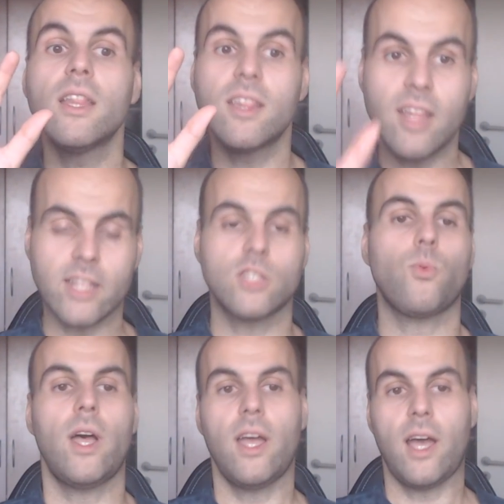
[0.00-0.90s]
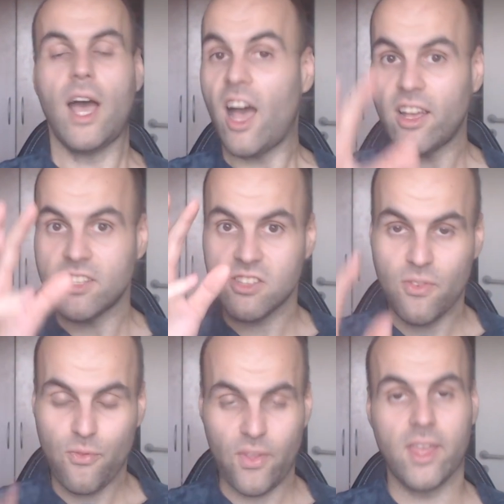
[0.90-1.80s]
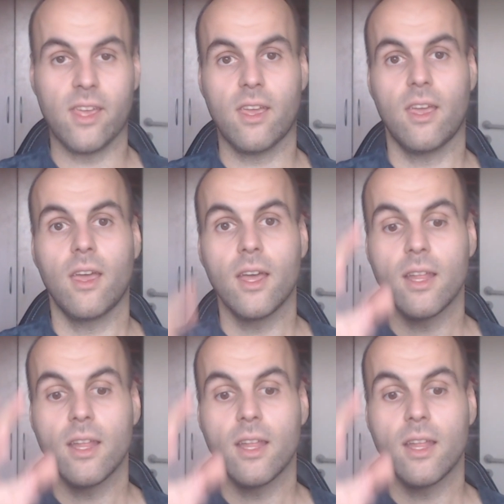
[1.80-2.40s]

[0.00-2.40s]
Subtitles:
That's why I think